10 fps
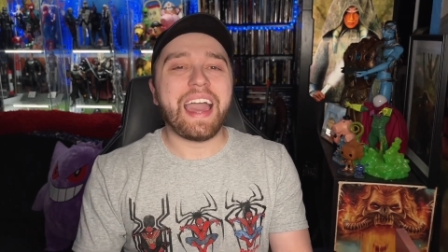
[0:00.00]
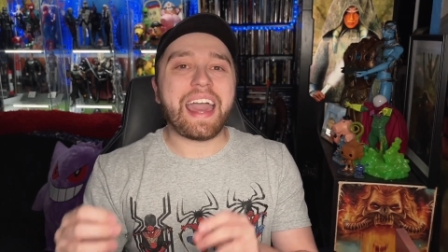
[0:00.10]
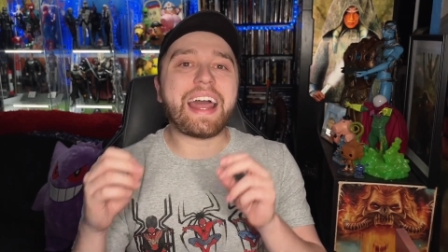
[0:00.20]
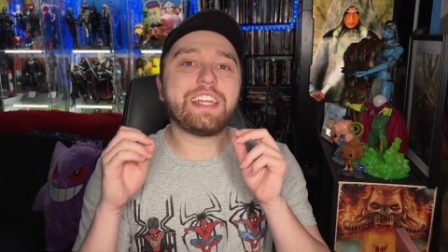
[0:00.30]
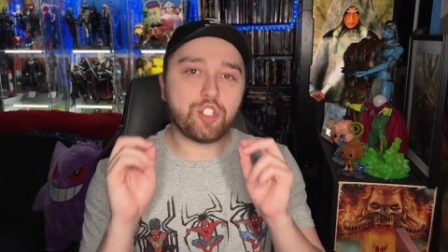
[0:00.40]

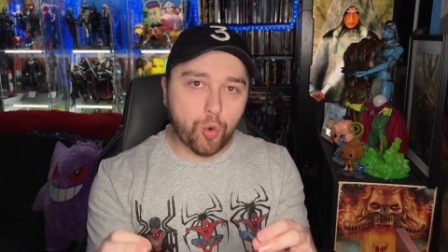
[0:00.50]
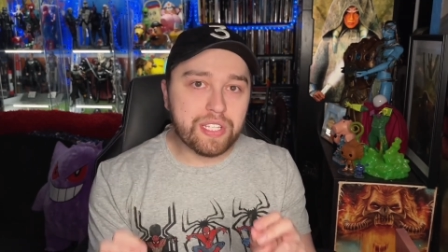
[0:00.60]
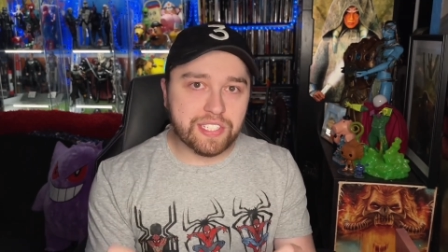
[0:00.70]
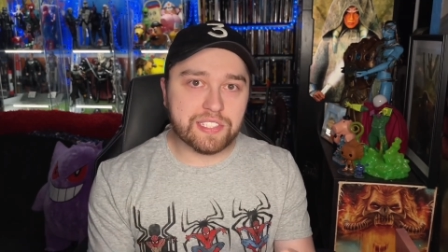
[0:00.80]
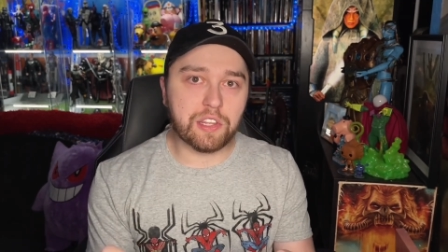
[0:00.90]
and I
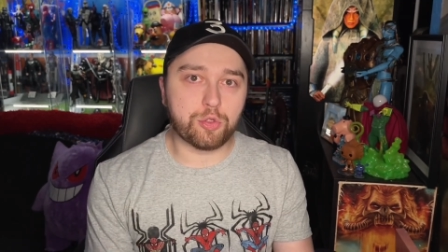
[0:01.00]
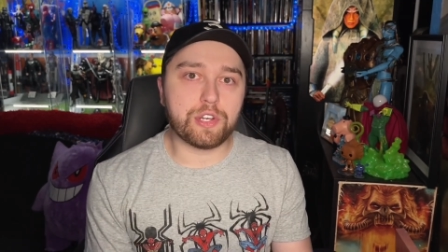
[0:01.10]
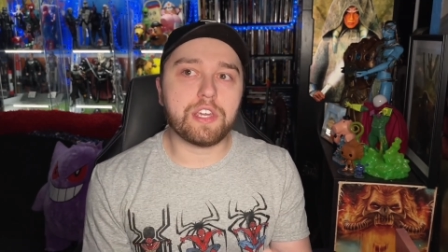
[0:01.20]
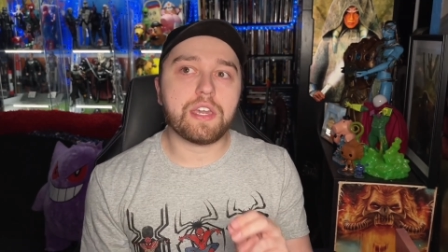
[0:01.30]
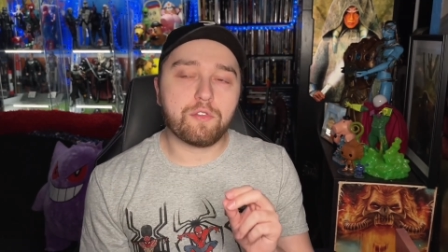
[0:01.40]
enjoyed Season
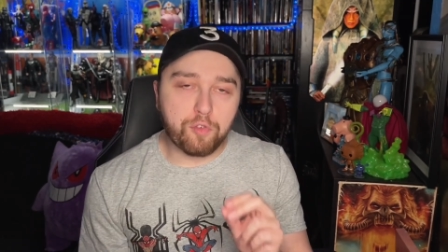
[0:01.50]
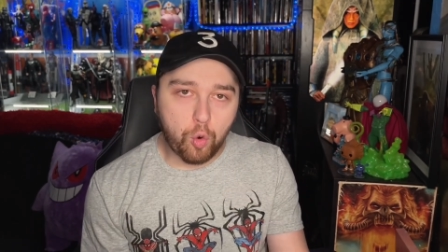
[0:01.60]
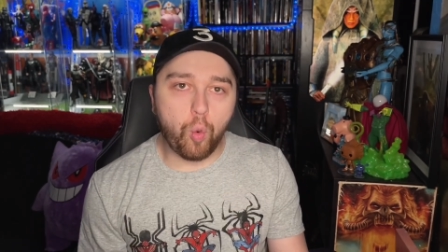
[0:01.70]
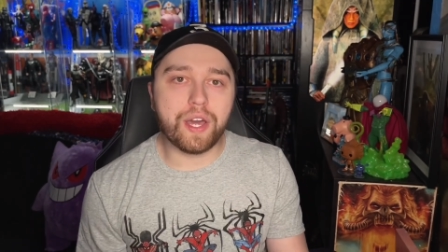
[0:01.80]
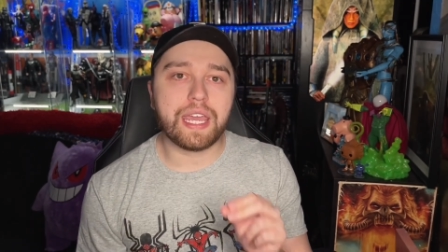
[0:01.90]
3
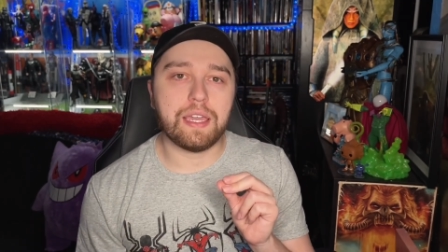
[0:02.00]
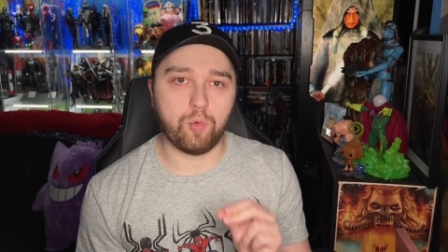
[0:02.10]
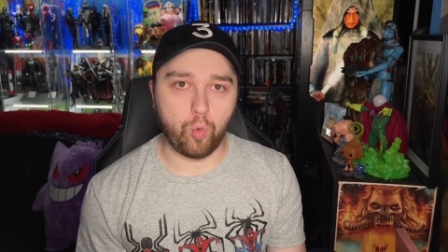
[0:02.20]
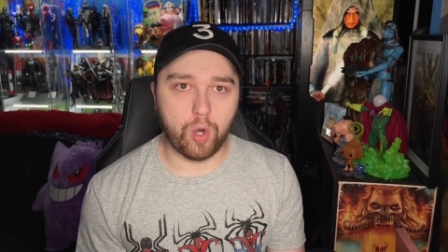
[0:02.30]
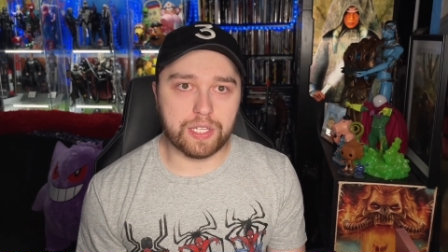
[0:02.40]
for what
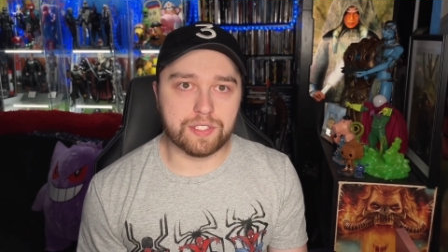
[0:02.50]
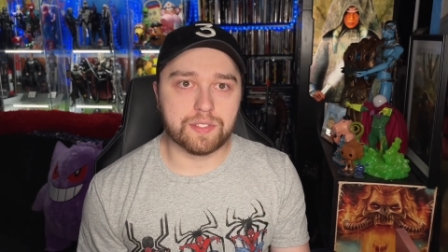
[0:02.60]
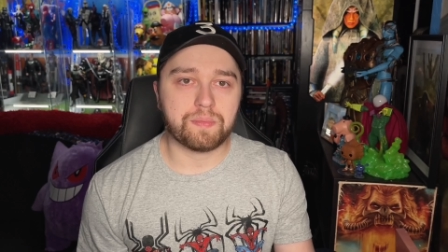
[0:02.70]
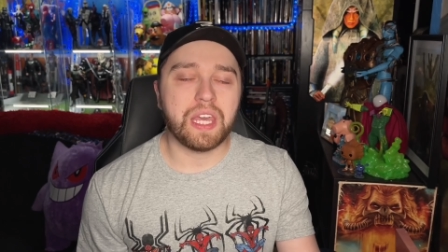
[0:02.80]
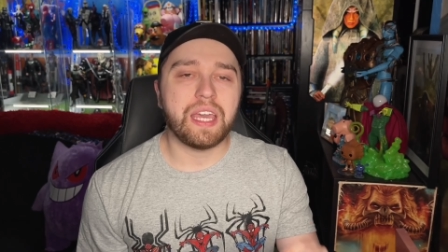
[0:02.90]
it was.